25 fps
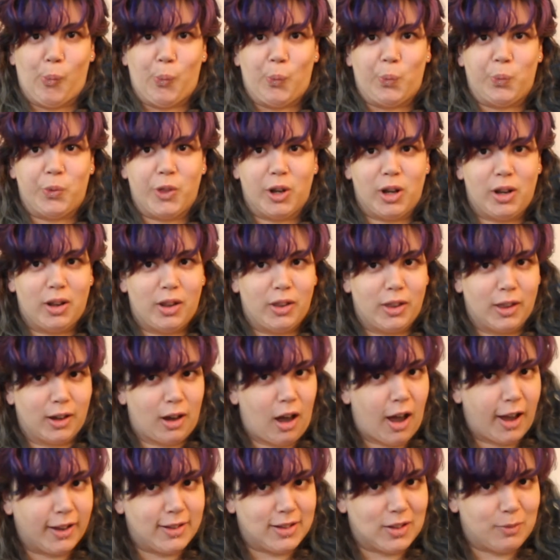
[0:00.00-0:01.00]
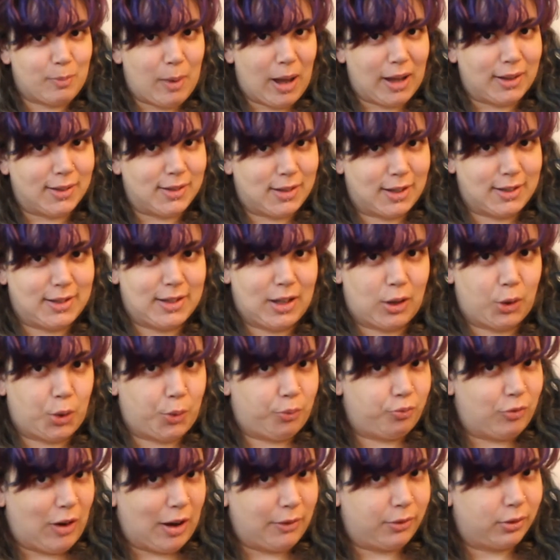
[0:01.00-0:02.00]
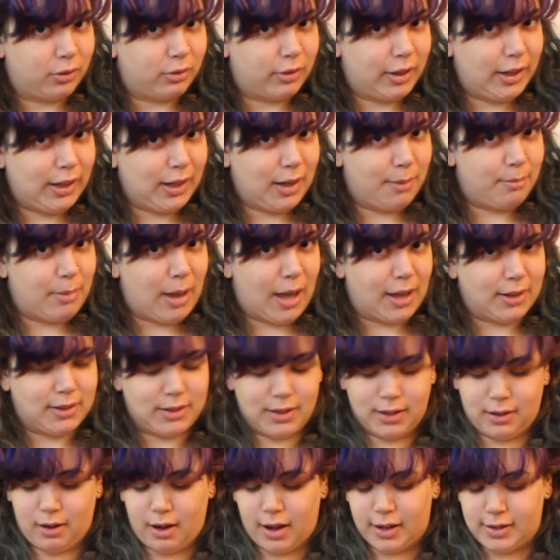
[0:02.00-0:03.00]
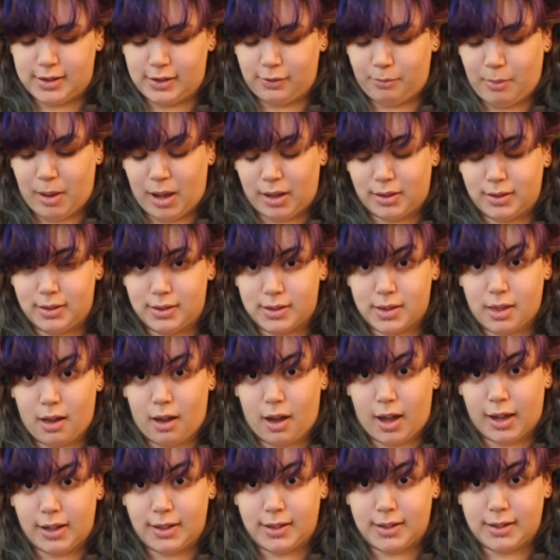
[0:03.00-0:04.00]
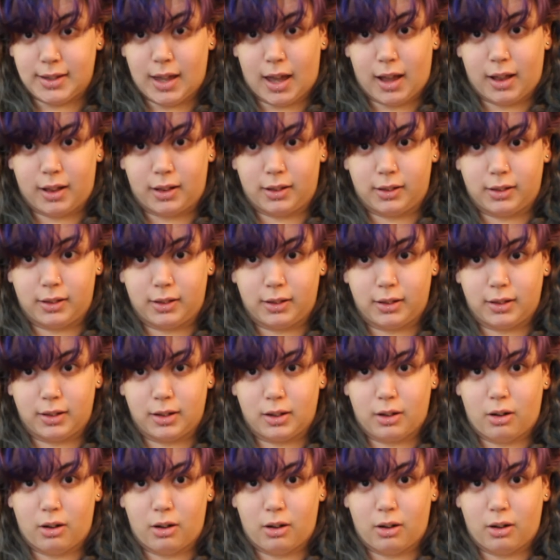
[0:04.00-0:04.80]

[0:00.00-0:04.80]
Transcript: The kinds of patterns I sell on Ravelry compared to the kinds of patterns that I sell